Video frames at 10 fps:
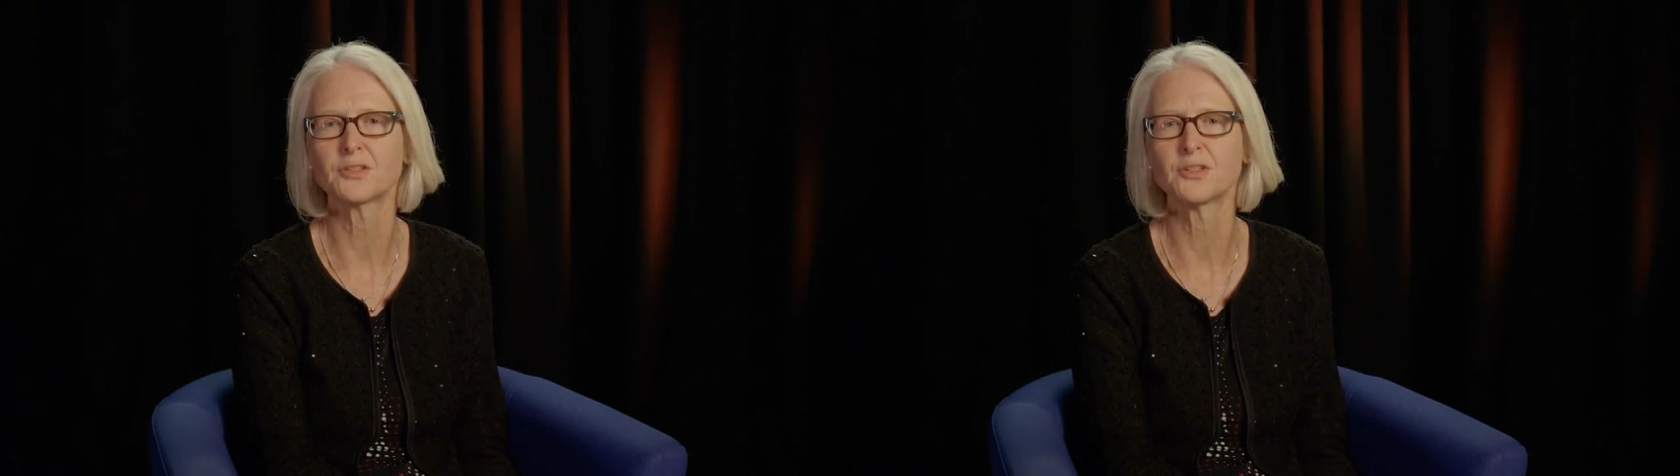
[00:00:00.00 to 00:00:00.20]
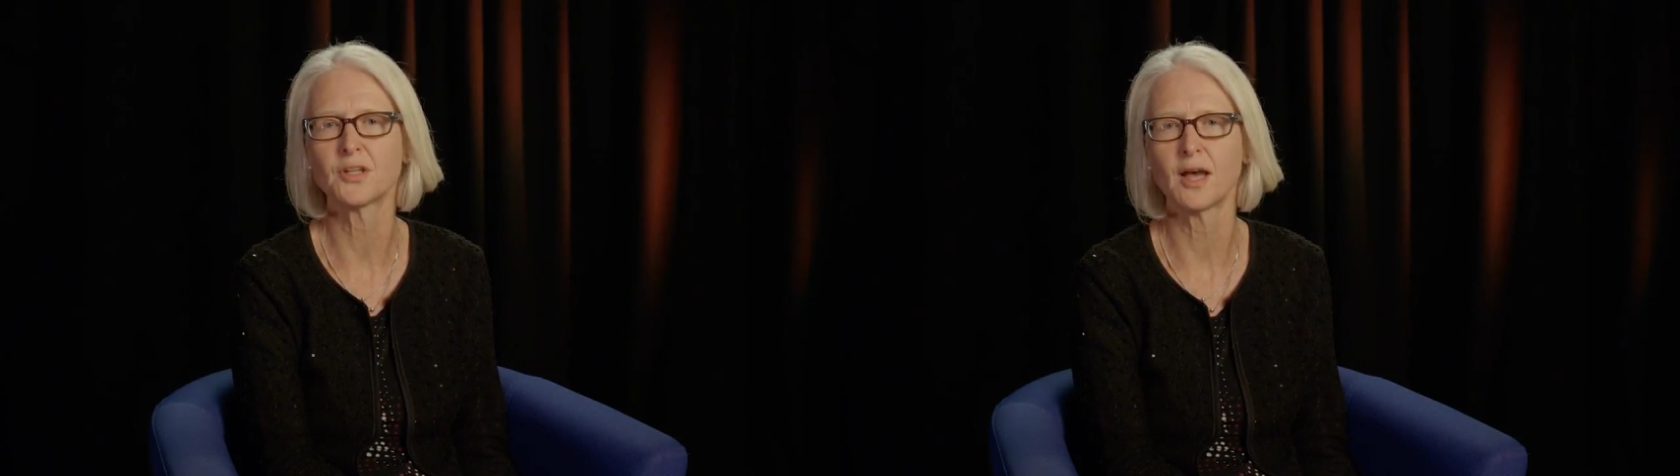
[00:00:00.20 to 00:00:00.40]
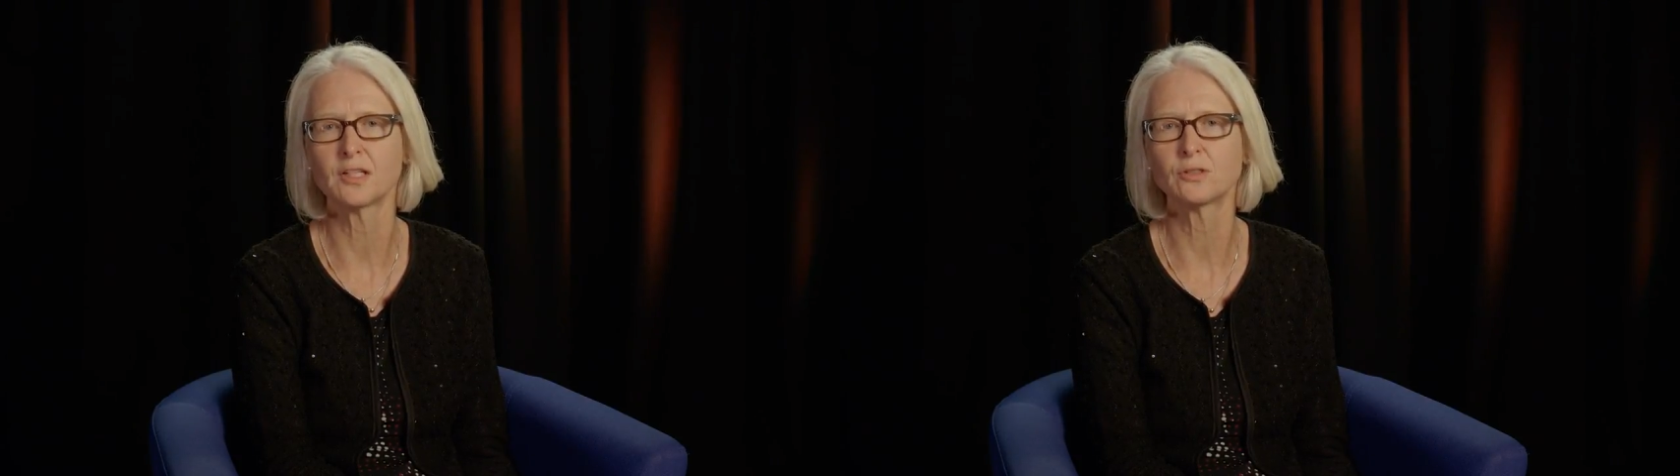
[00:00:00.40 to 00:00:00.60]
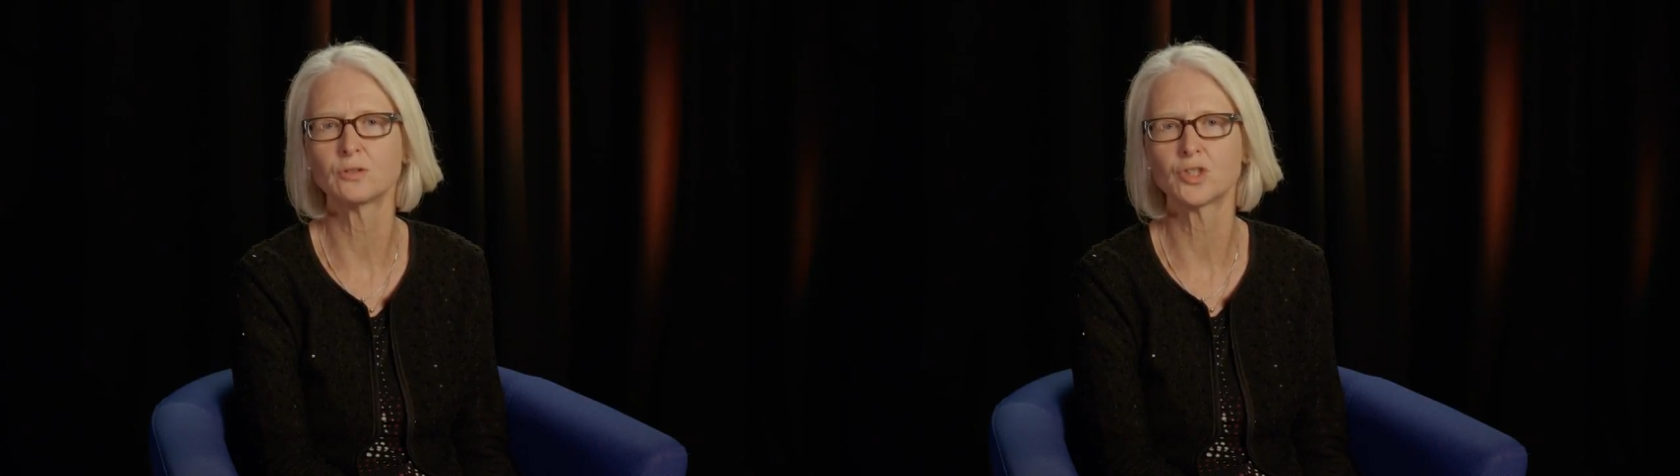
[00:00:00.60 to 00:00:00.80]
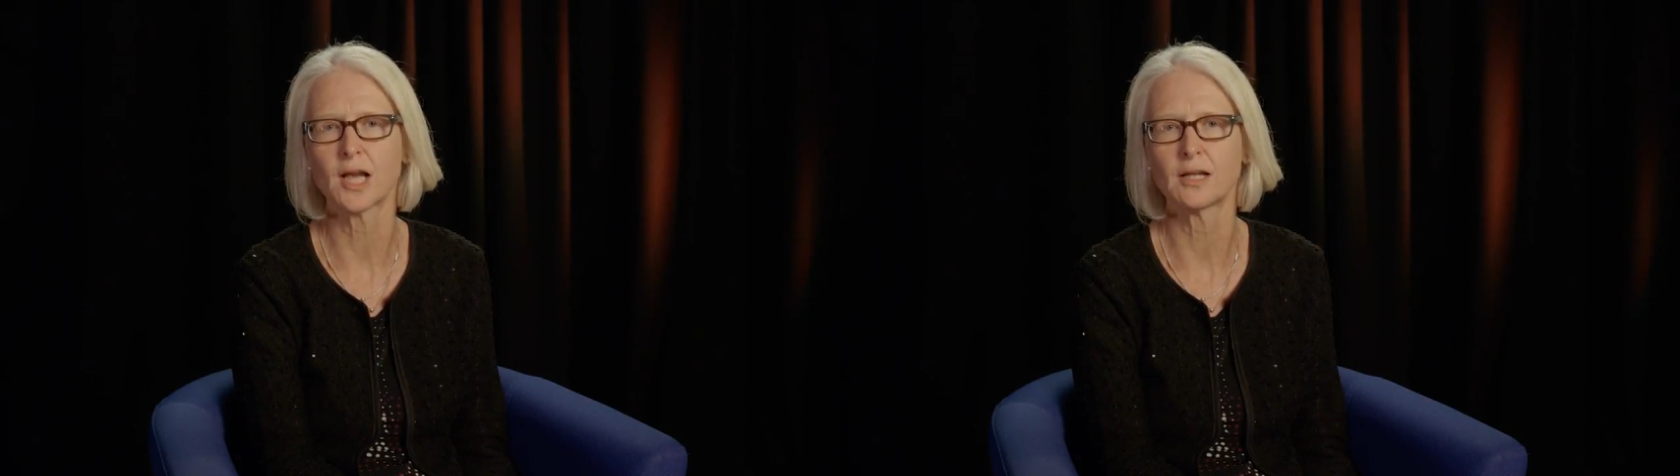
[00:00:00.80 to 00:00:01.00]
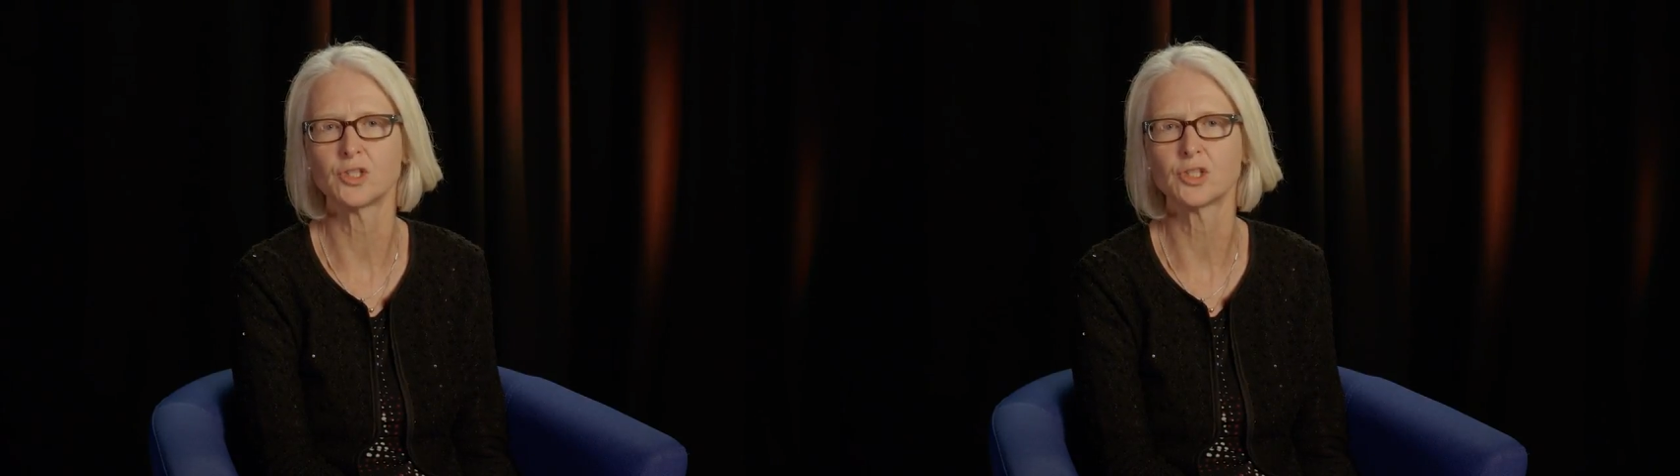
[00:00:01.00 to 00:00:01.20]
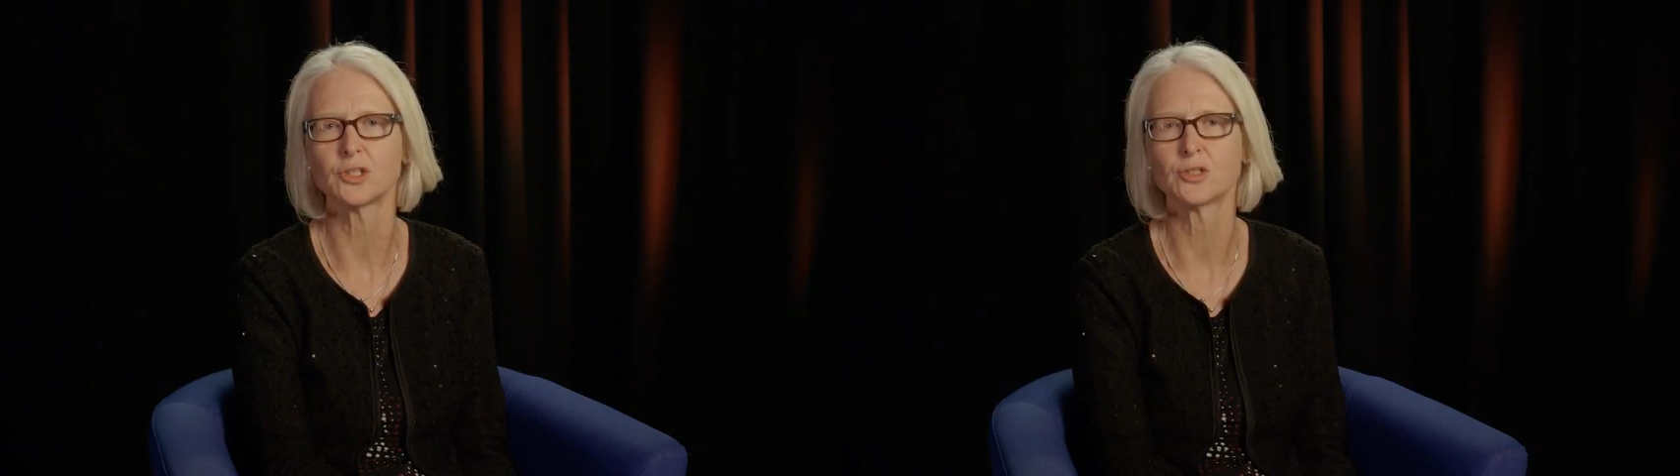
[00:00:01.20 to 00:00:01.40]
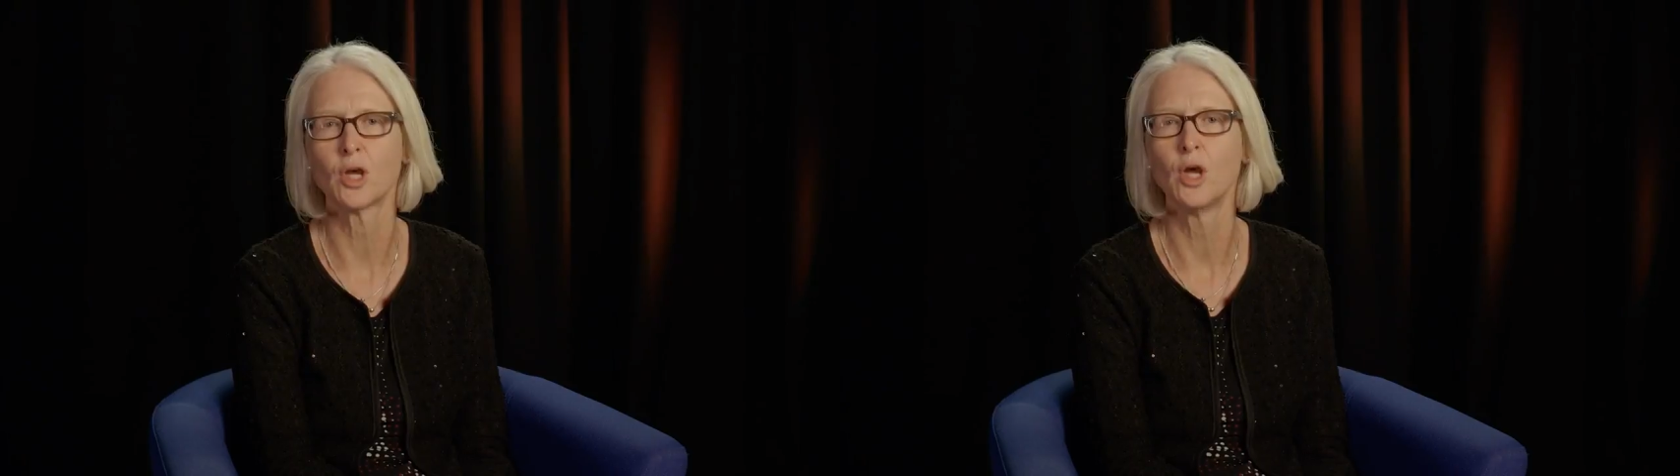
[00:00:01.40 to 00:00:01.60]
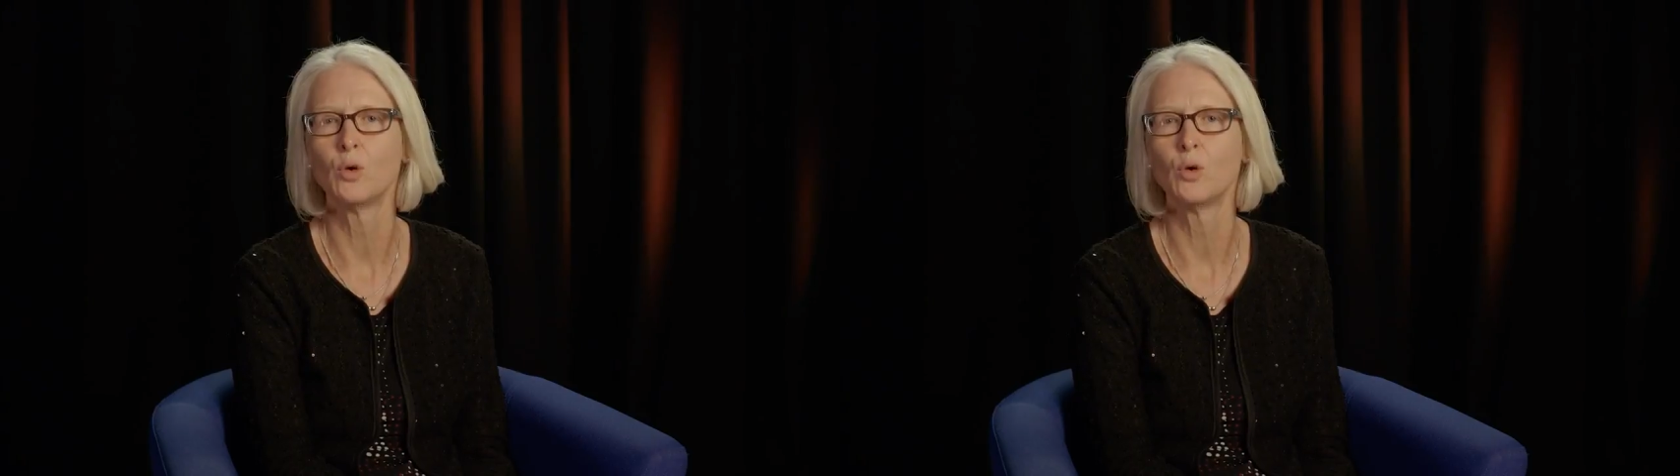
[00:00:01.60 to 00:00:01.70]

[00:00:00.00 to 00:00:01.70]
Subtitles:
societal challenges